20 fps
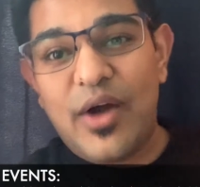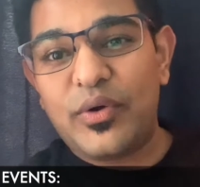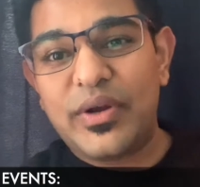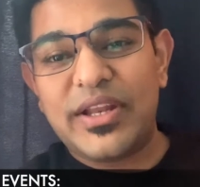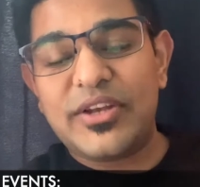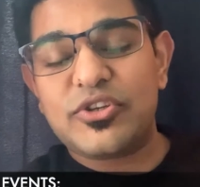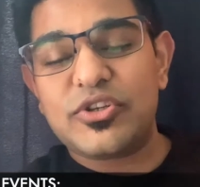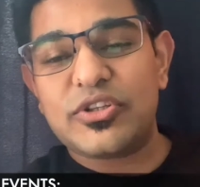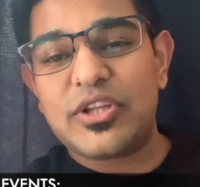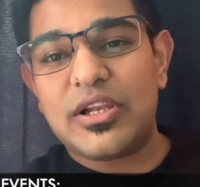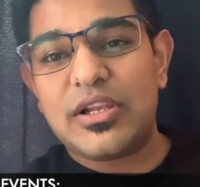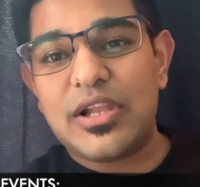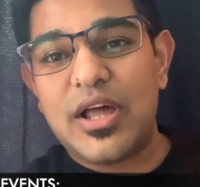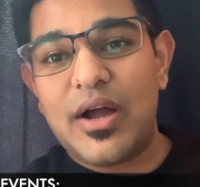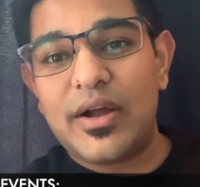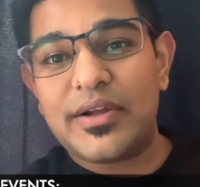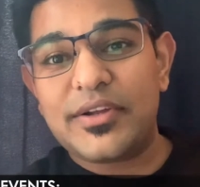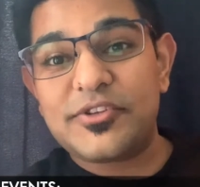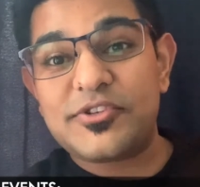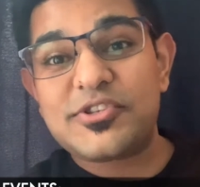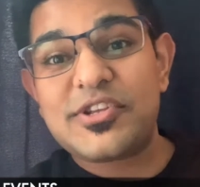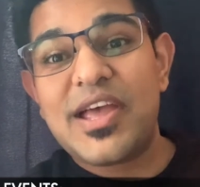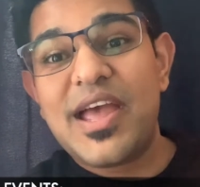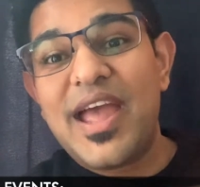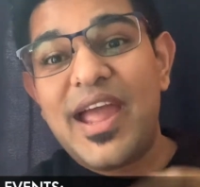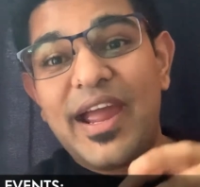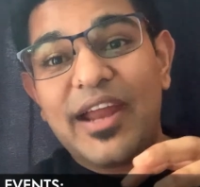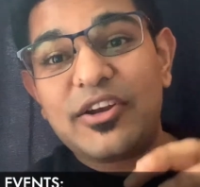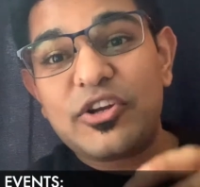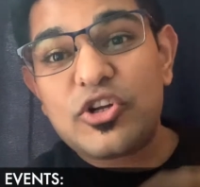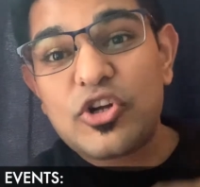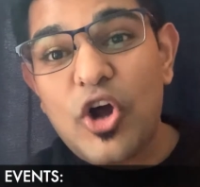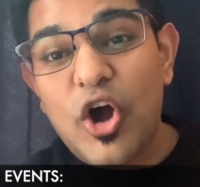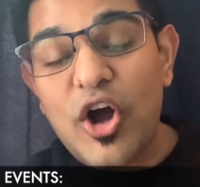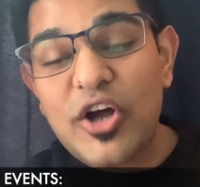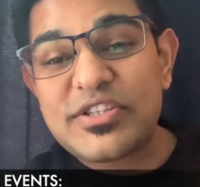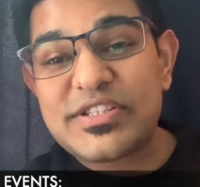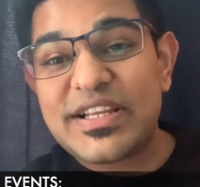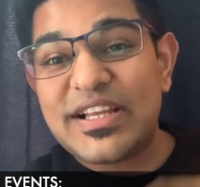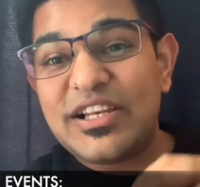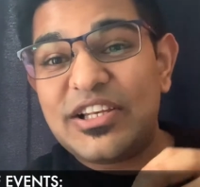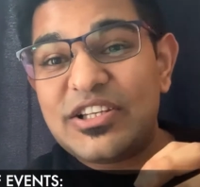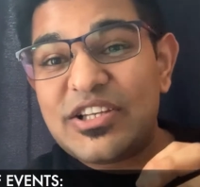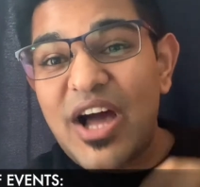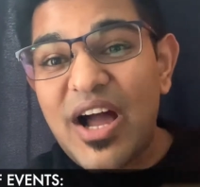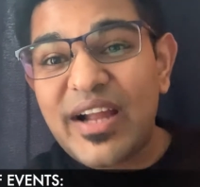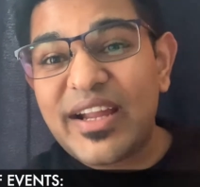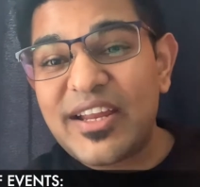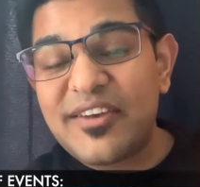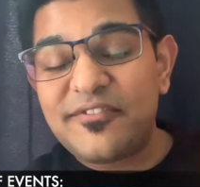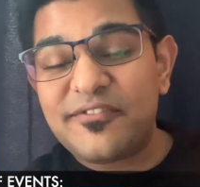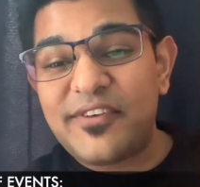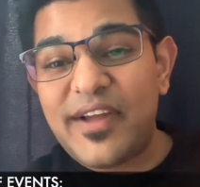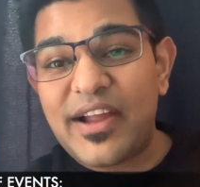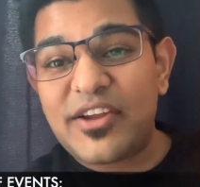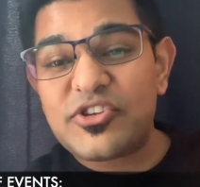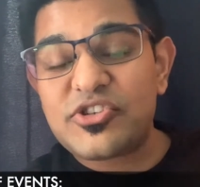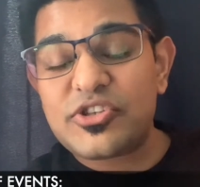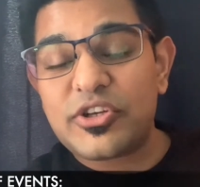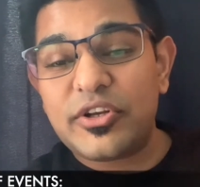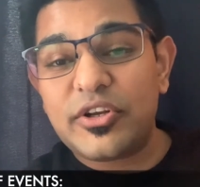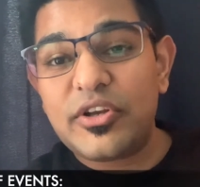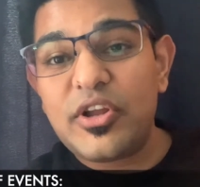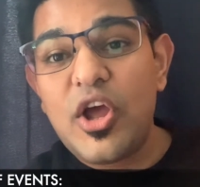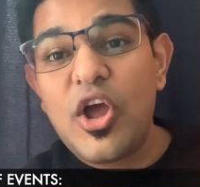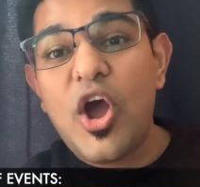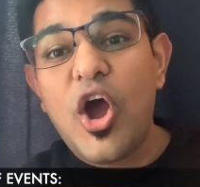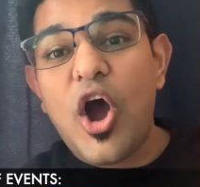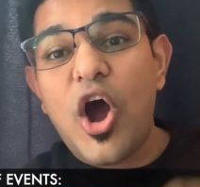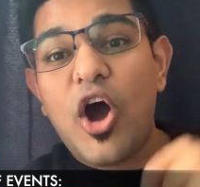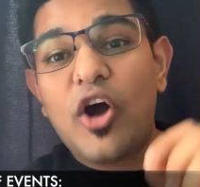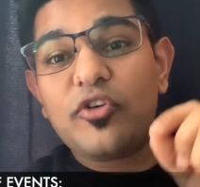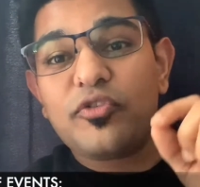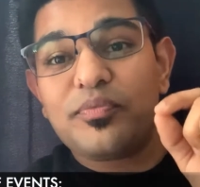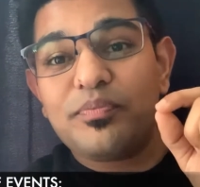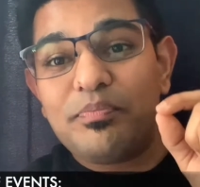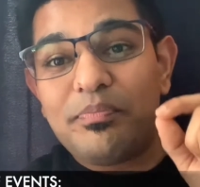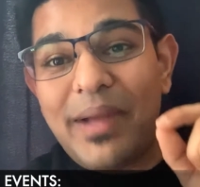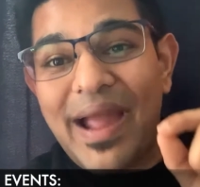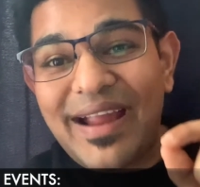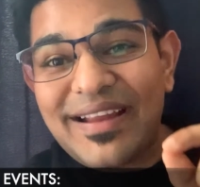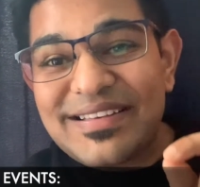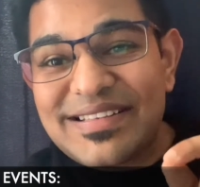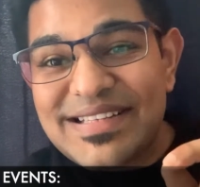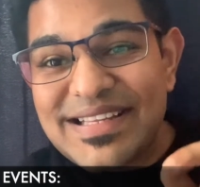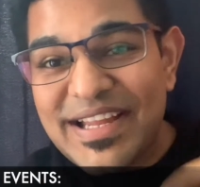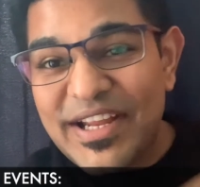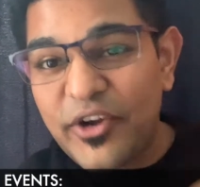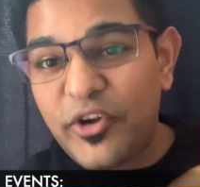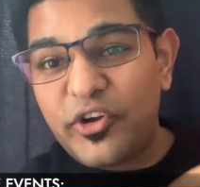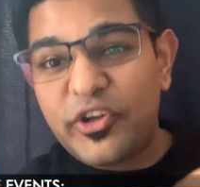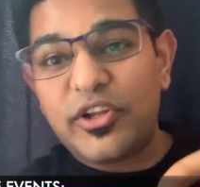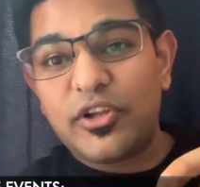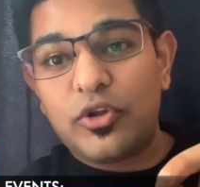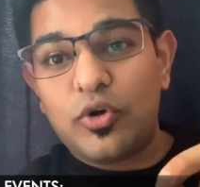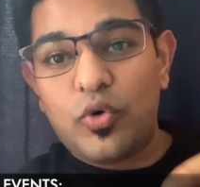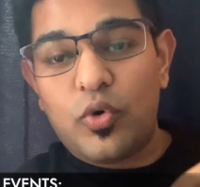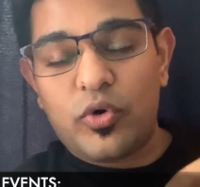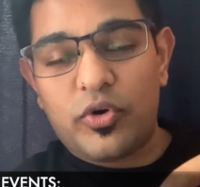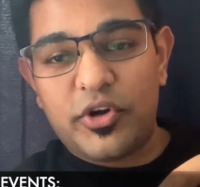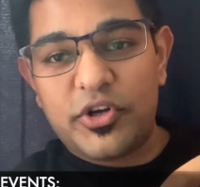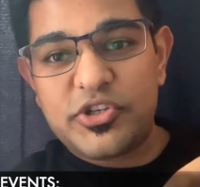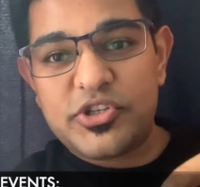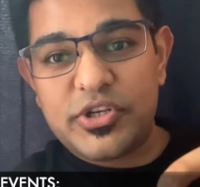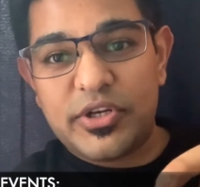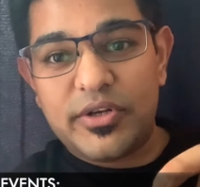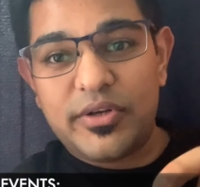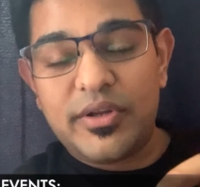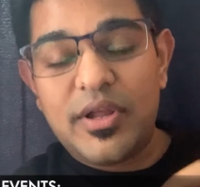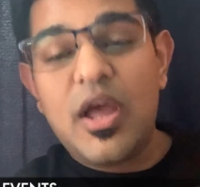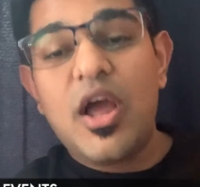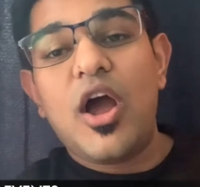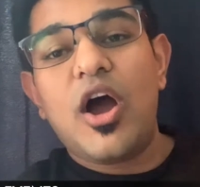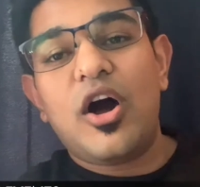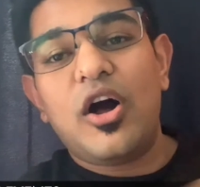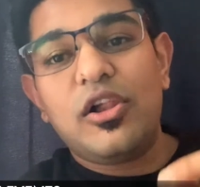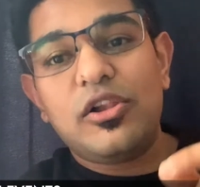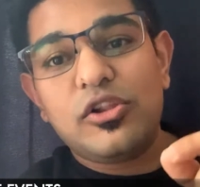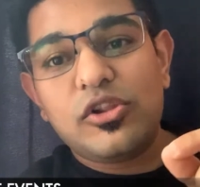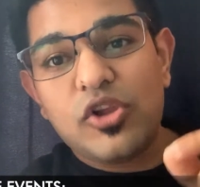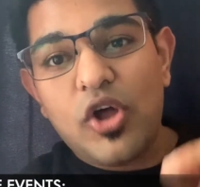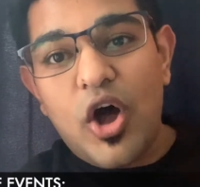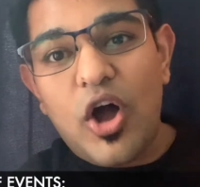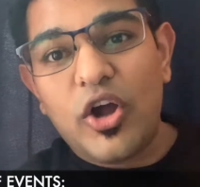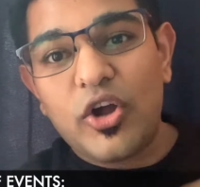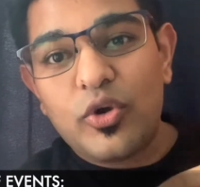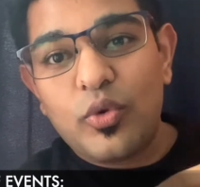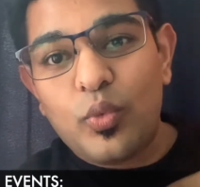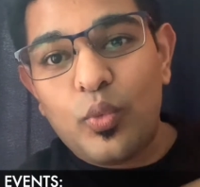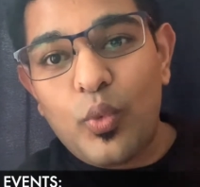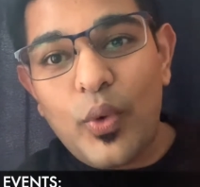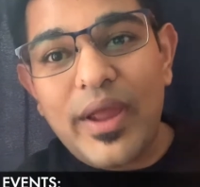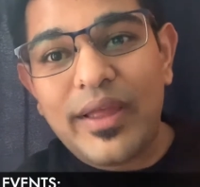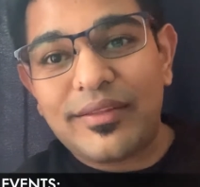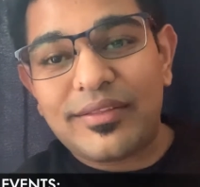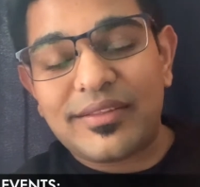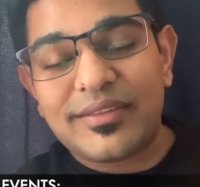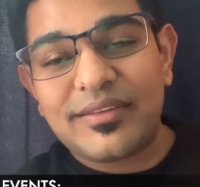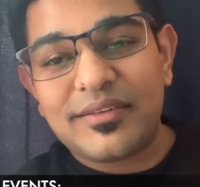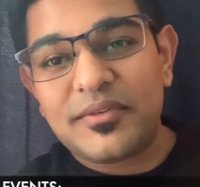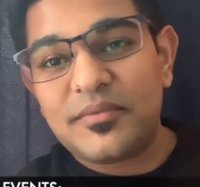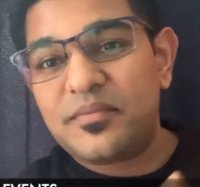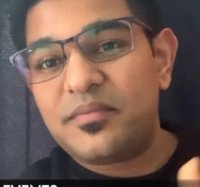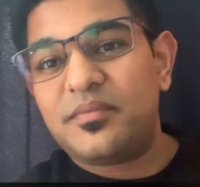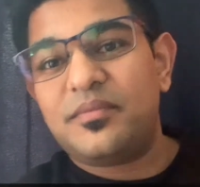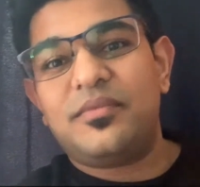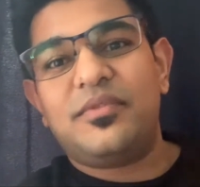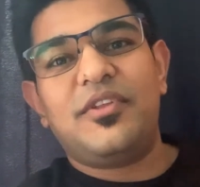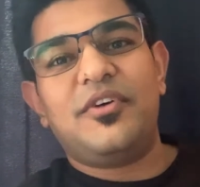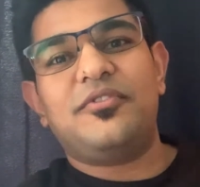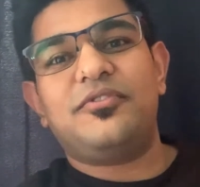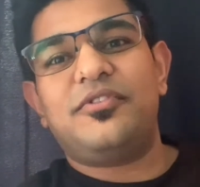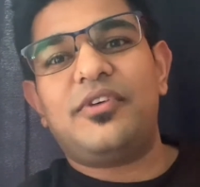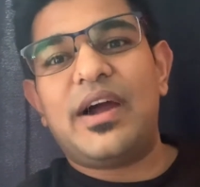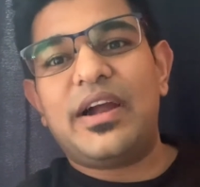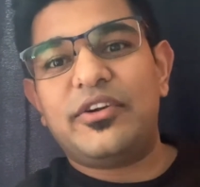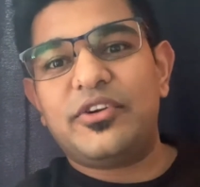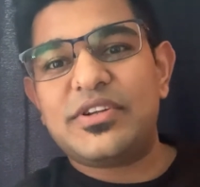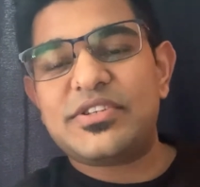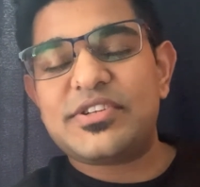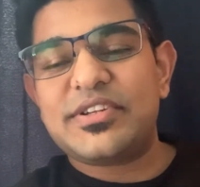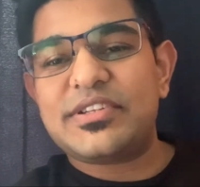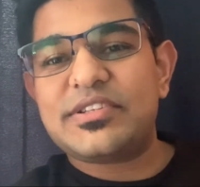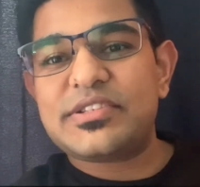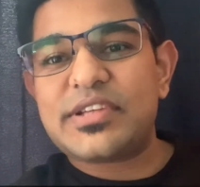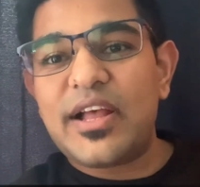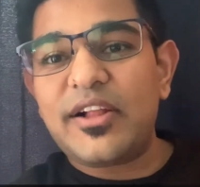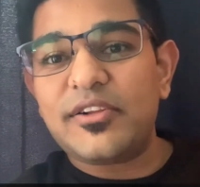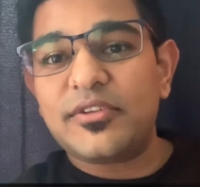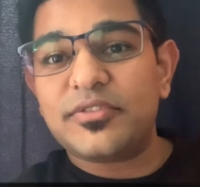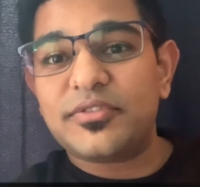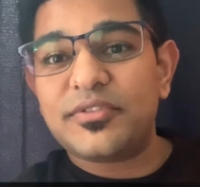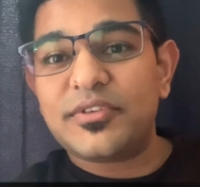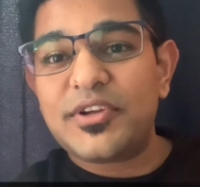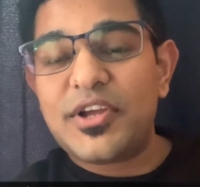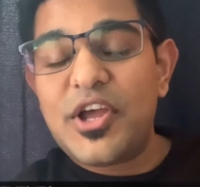into the lungs, and cause a lung infection of bacterial origin along with the virus itself.